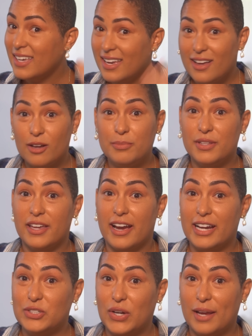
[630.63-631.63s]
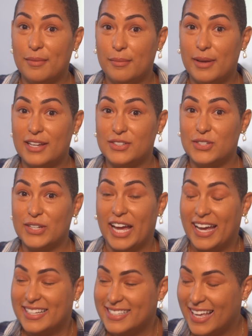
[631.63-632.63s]
Can't help you there. I try my best, you
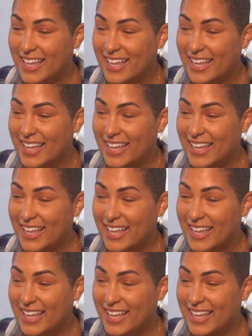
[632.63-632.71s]
guys.